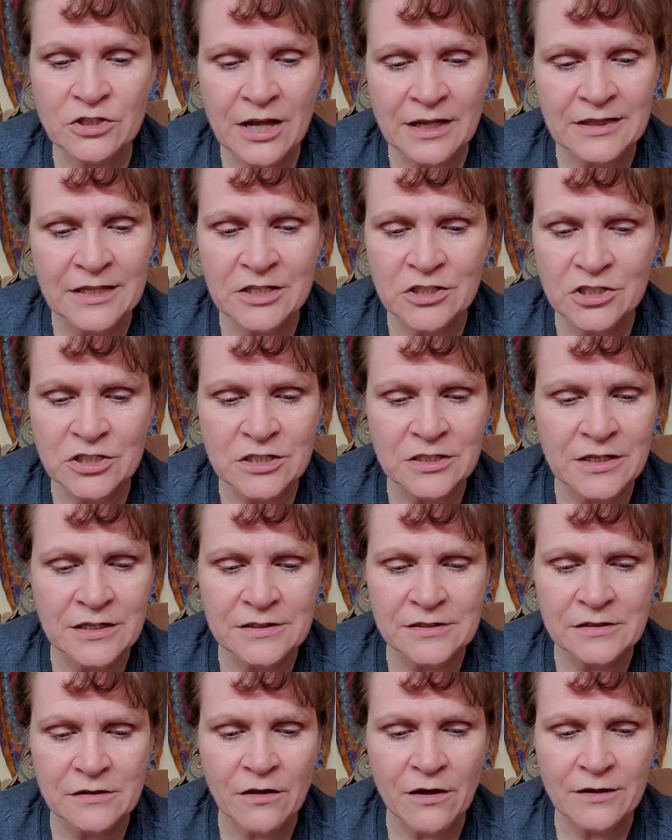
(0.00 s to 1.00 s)
I think she
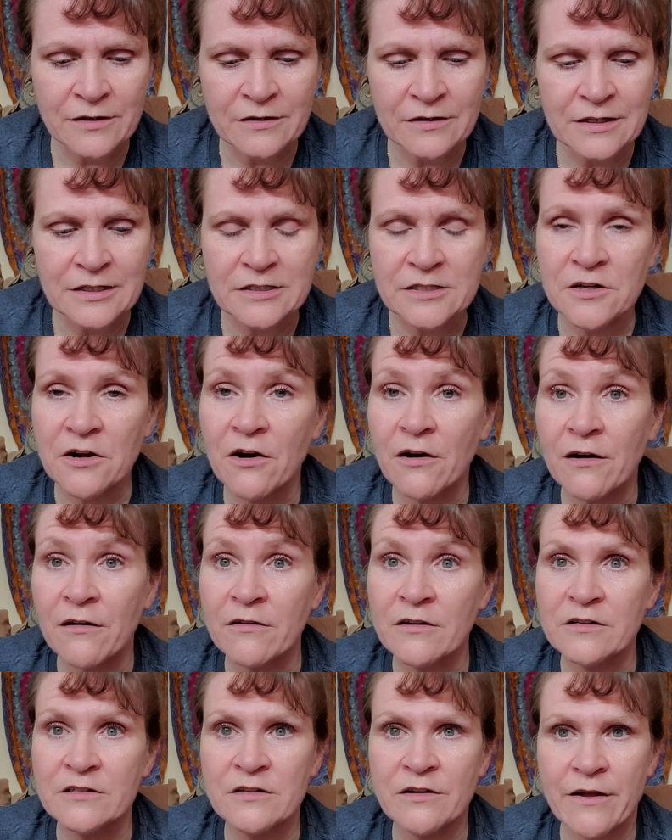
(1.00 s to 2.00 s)
does a lot of these
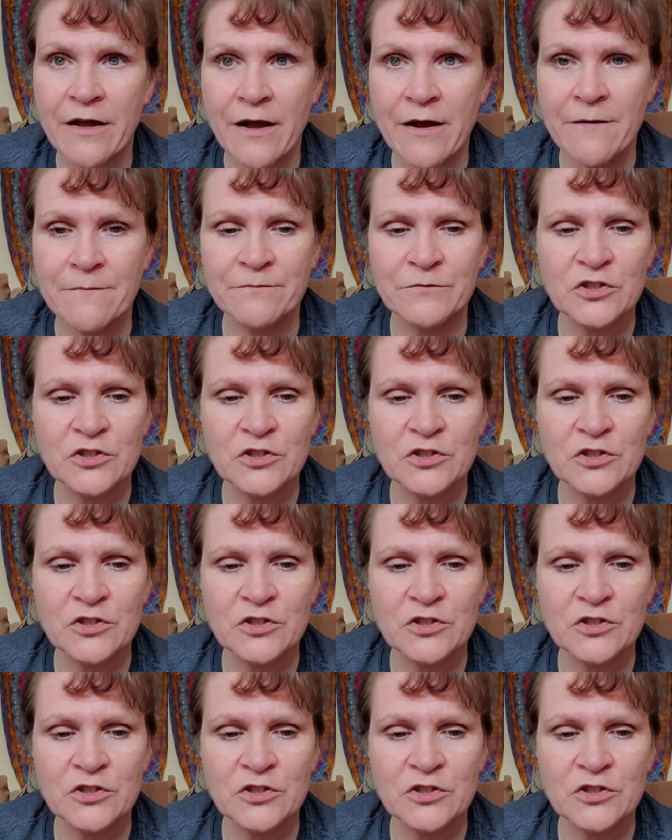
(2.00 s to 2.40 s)
cards um,